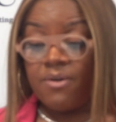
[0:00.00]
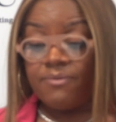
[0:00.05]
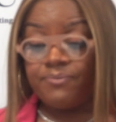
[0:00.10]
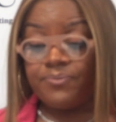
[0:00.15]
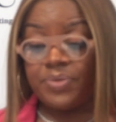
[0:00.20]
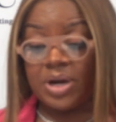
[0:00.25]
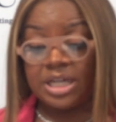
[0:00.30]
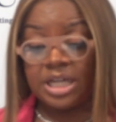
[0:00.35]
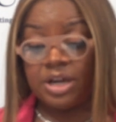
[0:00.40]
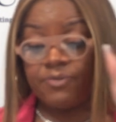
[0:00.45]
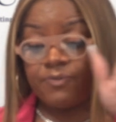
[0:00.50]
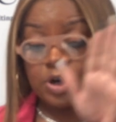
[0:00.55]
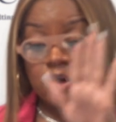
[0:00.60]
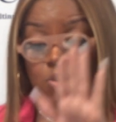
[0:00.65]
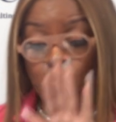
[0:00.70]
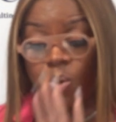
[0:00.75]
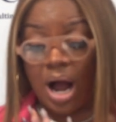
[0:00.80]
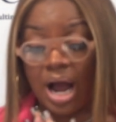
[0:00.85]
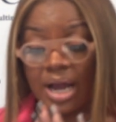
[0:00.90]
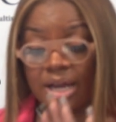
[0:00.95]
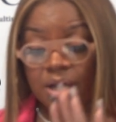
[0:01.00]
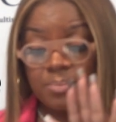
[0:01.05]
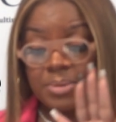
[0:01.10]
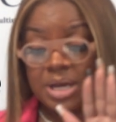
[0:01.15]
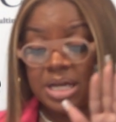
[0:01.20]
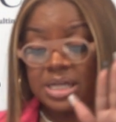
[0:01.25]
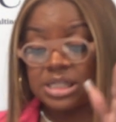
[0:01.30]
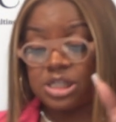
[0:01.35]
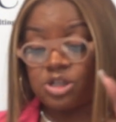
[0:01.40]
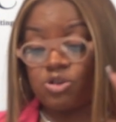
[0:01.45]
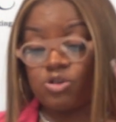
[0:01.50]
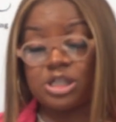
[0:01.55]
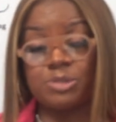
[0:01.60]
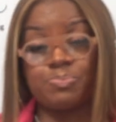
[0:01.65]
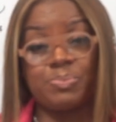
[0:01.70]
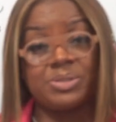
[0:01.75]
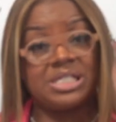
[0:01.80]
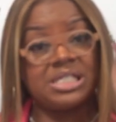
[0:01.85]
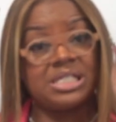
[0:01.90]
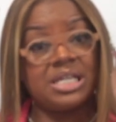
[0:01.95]
funding requirements, your
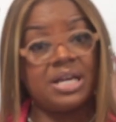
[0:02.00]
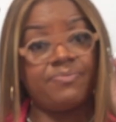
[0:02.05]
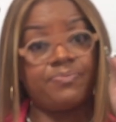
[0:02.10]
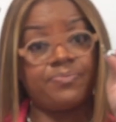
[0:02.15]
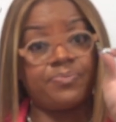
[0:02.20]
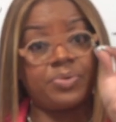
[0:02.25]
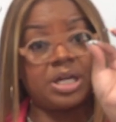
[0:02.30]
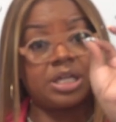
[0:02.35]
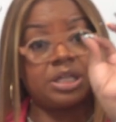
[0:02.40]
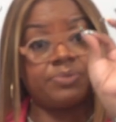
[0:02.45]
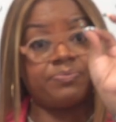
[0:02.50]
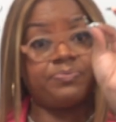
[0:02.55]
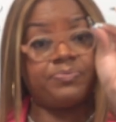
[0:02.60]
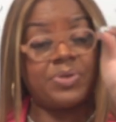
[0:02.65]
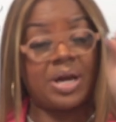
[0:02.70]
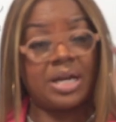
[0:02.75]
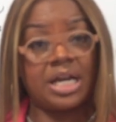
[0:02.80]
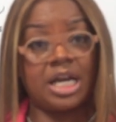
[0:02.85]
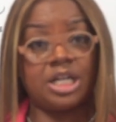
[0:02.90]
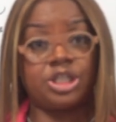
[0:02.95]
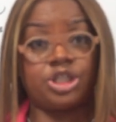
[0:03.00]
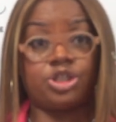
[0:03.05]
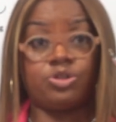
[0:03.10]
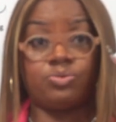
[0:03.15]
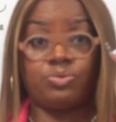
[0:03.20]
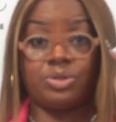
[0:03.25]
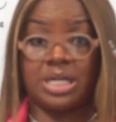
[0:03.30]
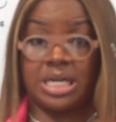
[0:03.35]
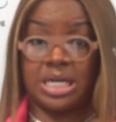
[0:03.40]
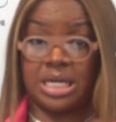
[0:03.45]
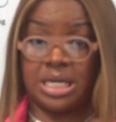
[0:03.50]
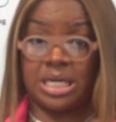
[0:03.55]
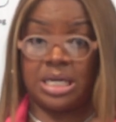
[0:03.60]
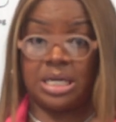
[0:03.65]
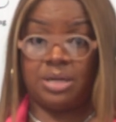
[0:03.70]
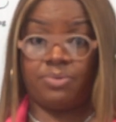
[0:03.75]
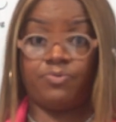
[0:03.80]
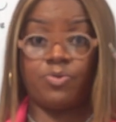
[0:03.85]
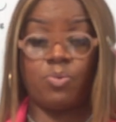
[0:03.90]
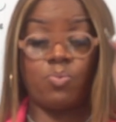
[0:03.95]
specific financial
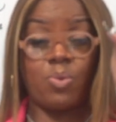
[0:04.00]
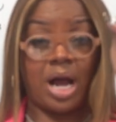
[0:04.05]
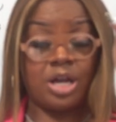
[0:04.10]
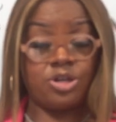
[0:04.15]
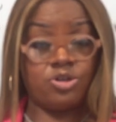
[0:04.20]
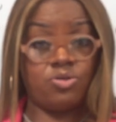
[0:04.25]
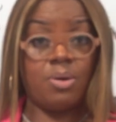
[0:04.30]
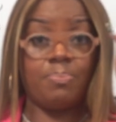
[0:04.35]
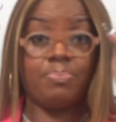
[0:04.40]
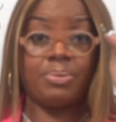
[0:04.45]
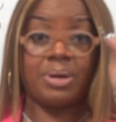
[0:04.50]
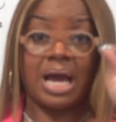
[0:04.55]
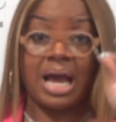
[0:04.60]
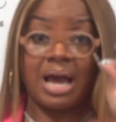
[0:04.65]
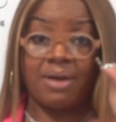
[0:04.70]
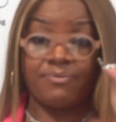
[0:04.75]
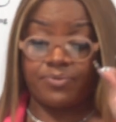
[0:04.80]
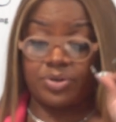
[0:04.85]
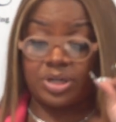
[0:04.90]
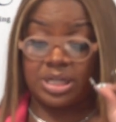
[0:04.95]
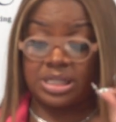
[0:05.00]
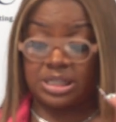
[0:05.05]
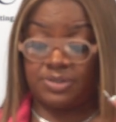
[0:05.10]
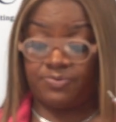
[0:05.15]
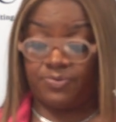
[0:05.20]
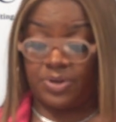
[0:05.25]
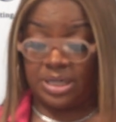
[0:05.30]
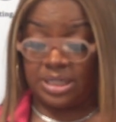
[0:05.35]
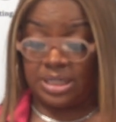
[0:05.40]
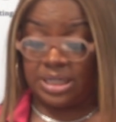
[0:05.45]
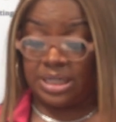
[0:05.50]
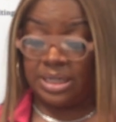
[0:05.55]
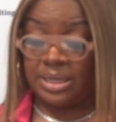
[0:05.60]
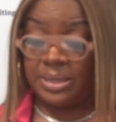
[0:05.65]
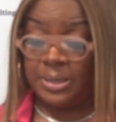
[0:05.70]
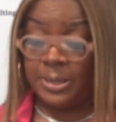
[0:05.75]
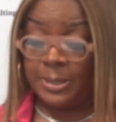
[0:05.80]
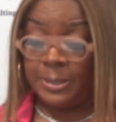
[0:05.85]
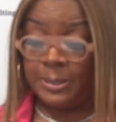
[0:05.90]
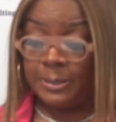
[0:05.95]
need for why you're applying for this funding,
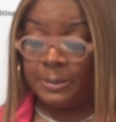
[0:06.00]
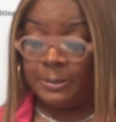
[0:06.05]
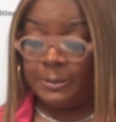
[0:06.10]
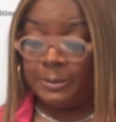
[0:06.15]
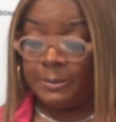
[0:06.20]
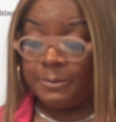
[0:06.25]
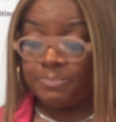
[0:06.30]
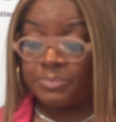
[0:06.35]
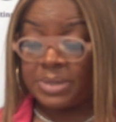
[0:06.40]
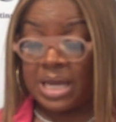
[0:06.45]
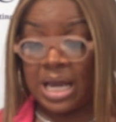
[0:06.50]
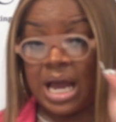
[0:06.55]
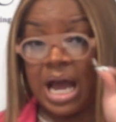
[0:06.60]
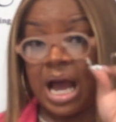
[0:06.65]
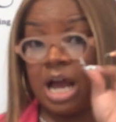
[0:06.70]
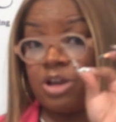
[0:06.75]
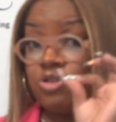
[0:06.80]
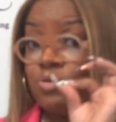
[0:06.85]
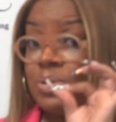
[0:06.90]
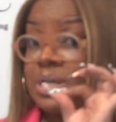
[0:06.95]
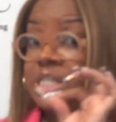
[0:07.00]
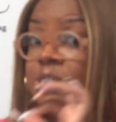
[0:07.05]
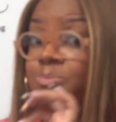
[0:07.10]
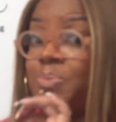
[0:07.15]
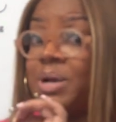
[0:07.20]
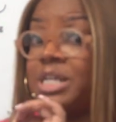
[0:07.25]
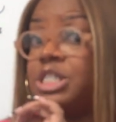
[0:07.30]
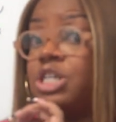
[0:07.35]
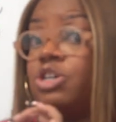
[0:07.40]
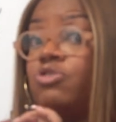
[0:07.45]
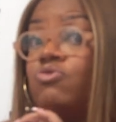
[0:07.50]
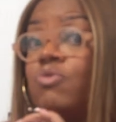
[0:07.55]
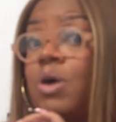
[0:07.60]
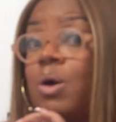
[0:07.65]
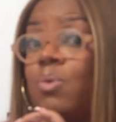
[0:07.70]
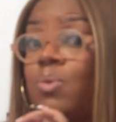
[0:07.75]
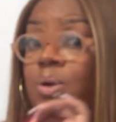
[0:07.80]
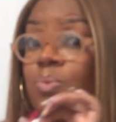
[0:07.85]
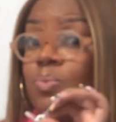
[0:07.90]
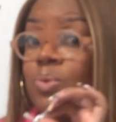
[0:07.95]
and how you expect to
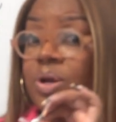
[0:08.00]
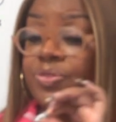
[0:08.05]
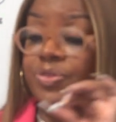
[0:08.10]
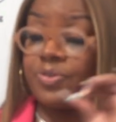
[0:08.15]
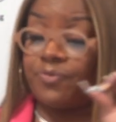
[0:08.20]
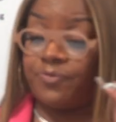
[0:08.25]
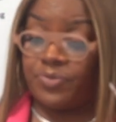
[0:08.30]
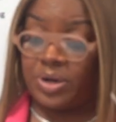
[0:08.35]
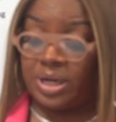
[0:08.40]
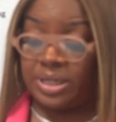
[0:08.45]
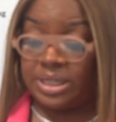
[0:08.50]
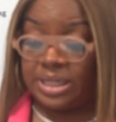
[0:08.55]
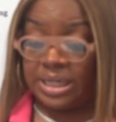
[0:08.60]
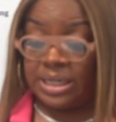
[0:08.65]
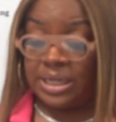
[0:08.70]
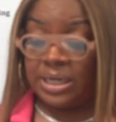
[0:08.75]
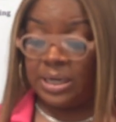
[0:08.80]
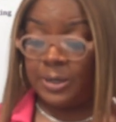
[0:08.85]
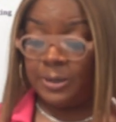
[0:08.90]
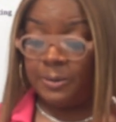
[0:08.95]
grow it with the funding,